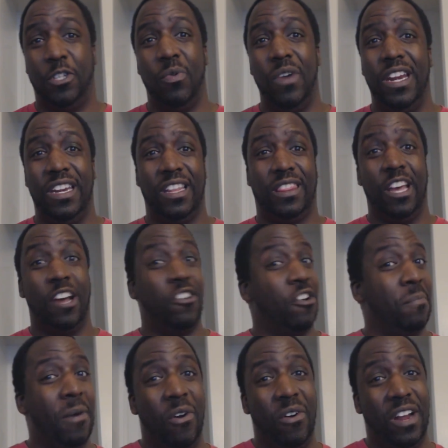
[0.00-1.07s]
between the
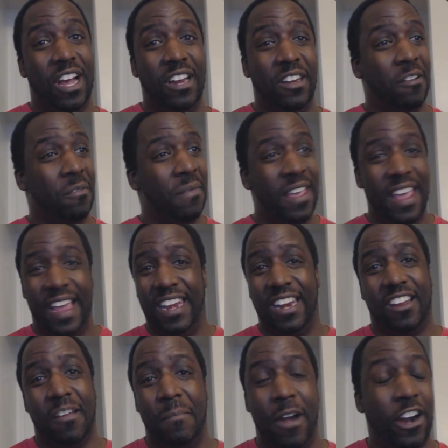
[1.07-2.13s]
Thunderbolt Gundam
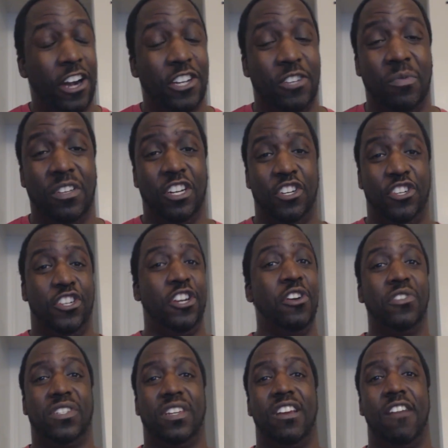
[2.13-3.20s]
and the Chimeras with the
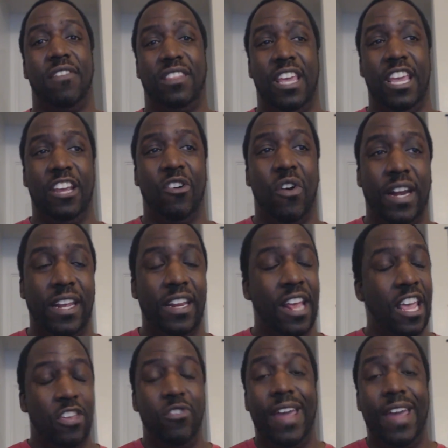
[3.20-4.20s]
shields and everything on it.